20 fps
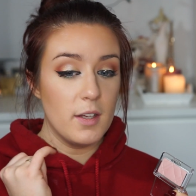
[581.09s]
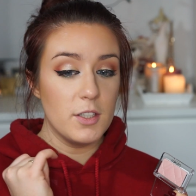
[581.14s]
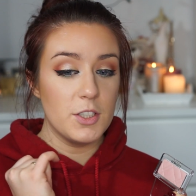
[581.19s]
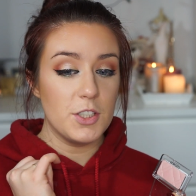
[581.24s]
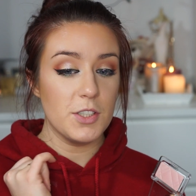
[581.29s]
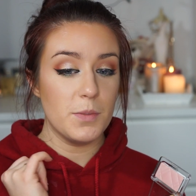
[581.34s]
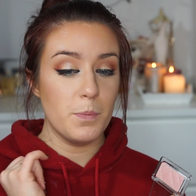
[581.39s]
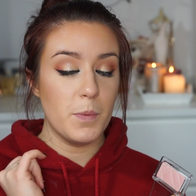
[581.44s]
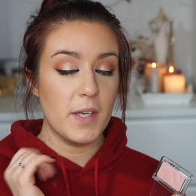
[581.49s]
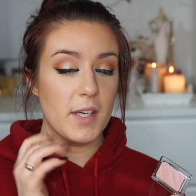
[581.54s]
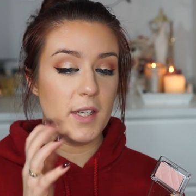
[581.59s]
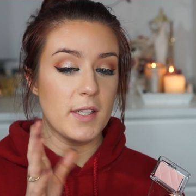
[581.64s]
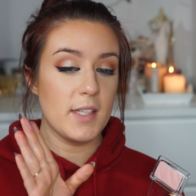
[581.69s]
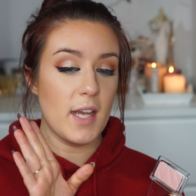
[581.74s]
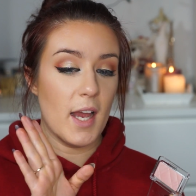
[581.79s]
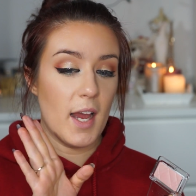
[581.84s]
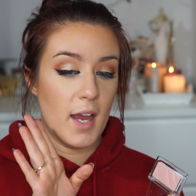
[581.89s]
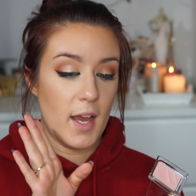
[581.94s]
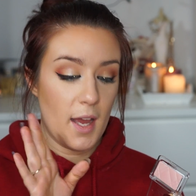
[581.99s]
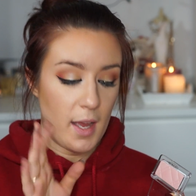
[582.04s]
just because
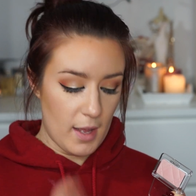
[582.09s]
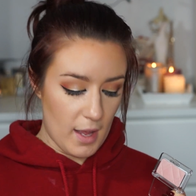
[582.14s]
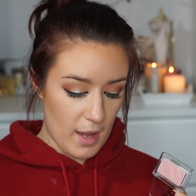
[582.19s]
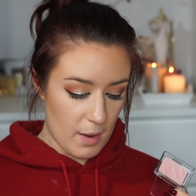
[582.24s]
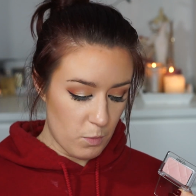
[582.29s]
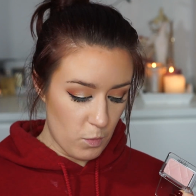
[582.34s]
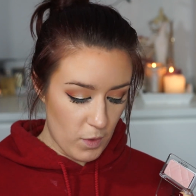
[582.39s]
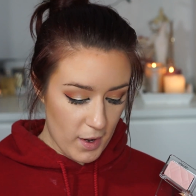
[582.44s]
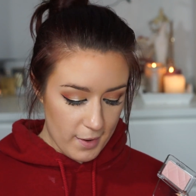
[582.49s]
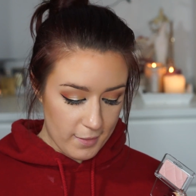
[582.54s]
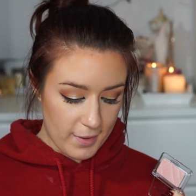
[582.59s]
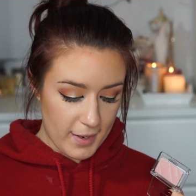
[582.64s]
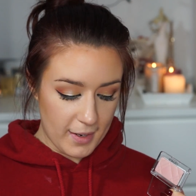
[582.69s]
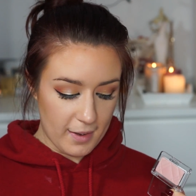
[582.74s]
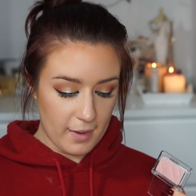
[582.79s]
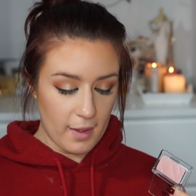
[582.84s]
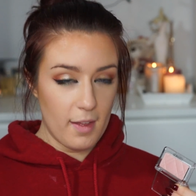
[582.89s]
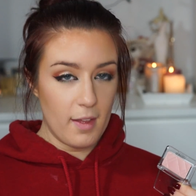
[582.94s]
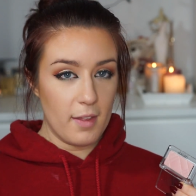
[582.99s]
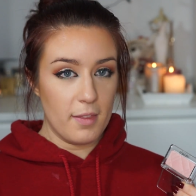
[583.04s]
I'm
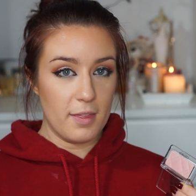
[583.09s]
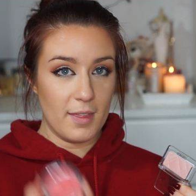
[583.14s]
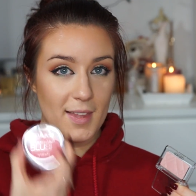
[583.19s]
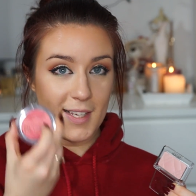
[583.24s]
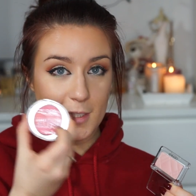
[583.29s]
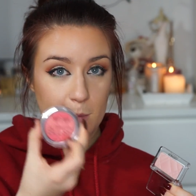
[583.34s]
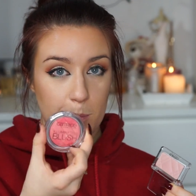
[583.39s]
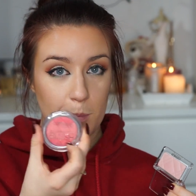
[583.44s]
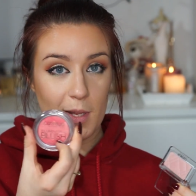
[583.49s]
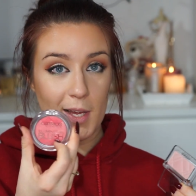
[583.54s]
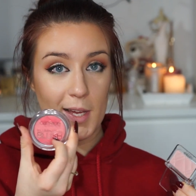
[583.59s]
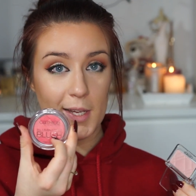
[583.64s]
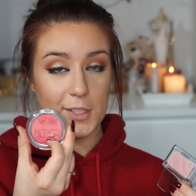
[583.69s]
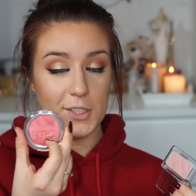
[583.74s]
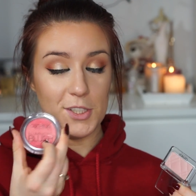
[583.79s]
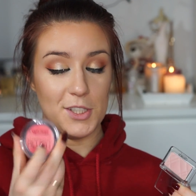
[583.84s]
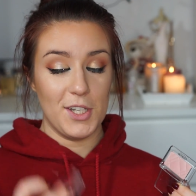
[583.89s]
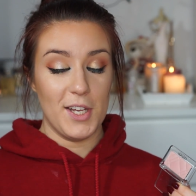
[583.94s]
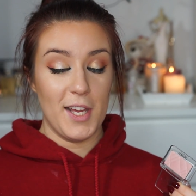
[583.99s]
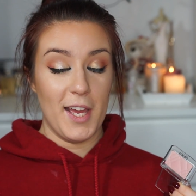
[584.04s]
wearing this
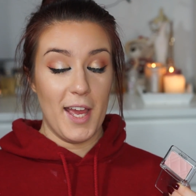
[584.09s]
blush